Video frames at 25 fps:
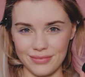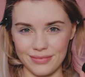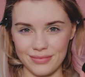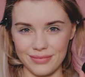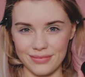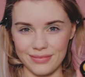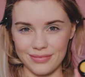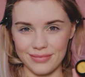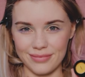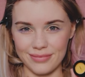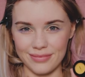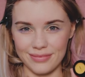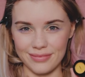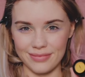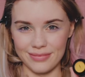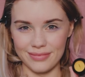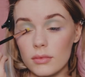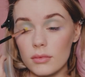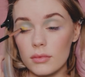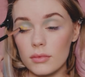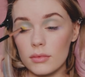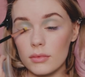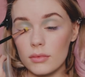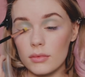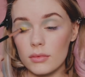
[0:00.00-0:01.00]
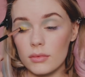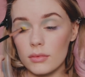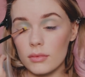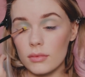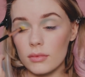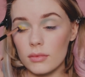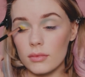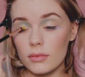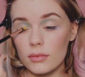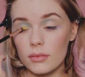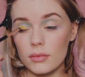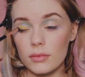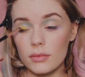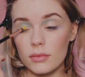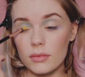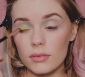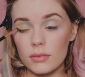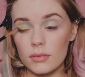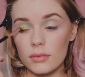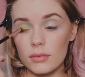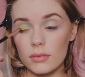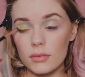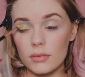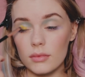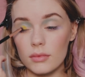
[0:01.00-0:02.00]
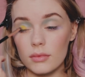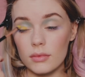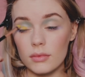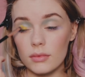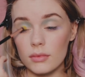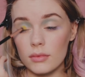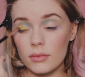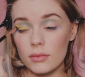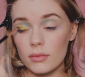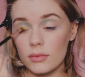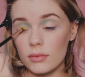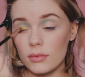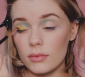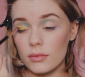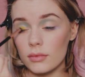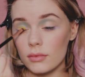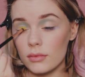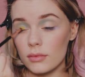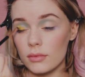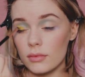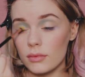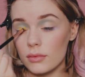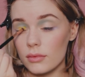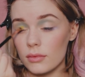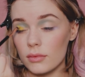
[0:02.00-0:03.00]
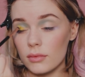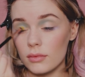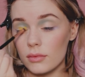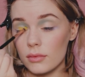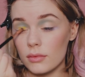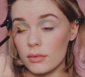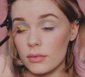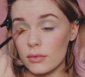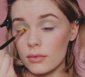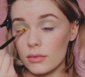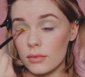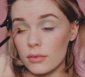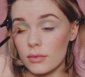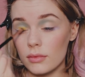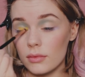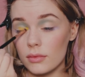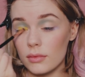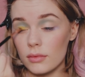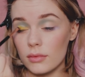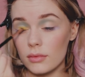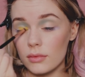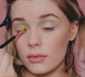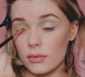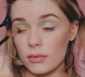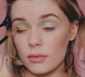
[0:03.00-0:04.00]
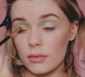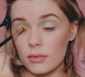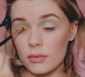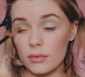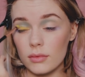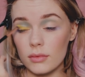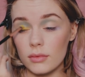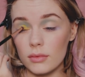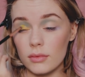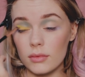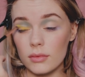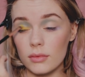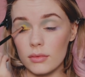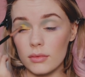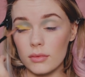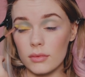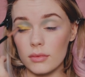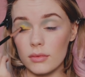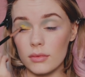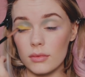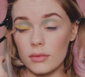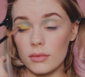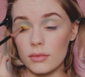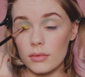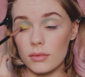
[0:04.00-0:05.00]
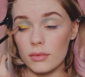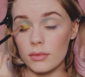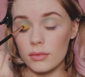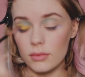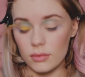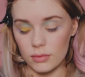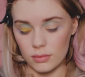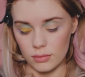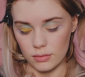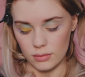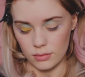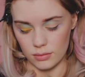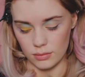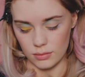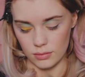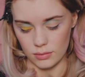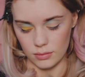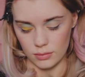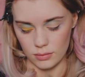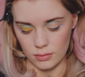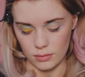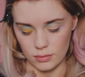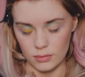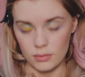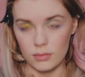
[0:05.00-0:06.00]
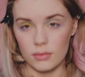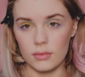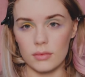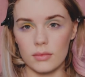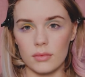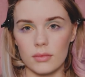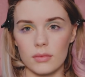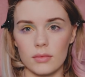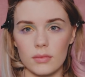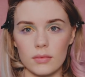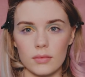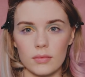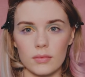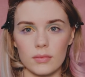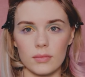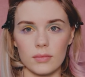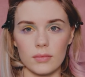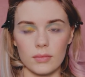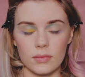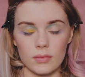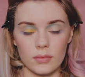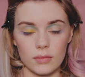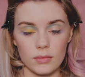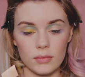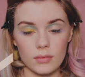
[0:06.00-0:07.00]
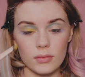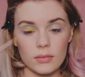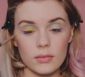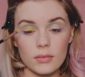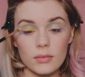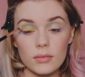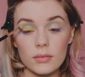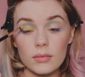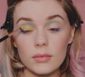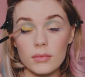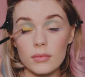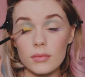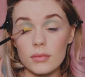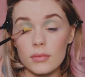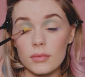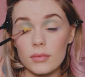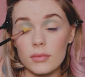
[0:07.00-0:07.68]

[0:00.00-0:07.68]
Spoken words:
Nothing is said.